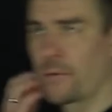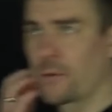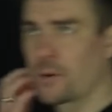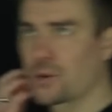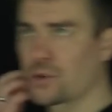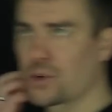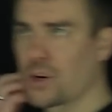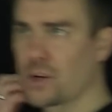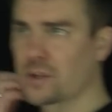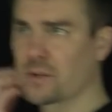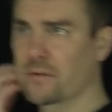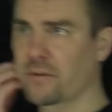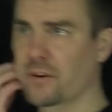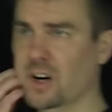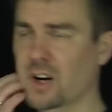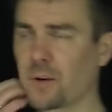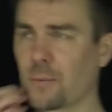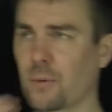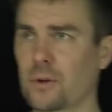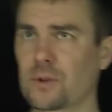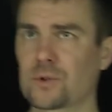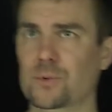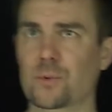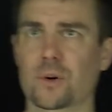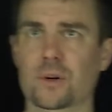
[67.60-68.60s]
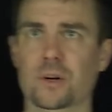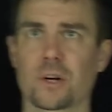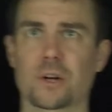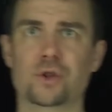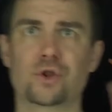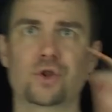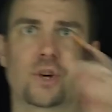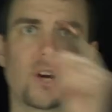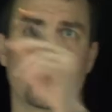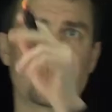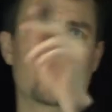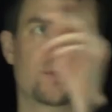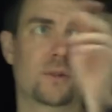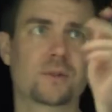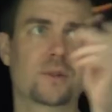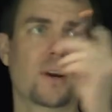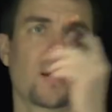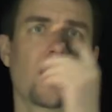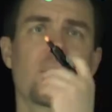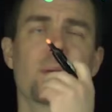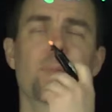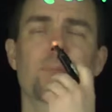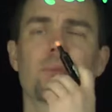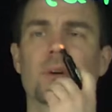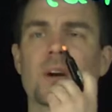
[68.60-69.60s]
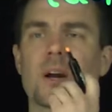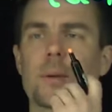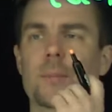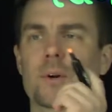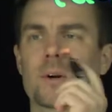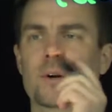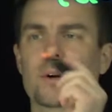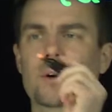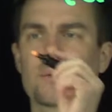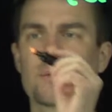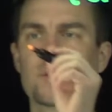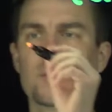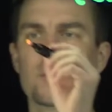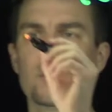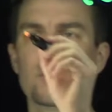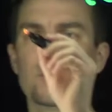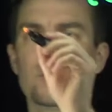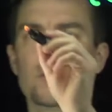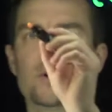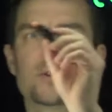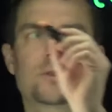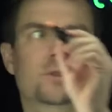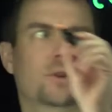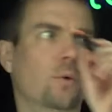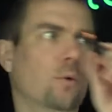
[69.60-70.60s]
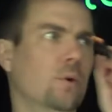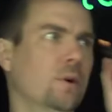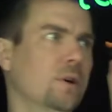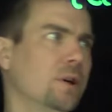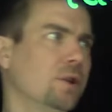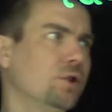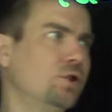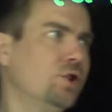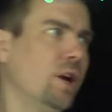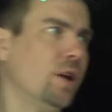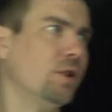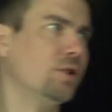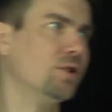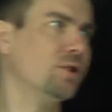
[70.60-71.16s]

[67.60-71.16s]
the first change of variables, we're going to change the time parameter. So we're going to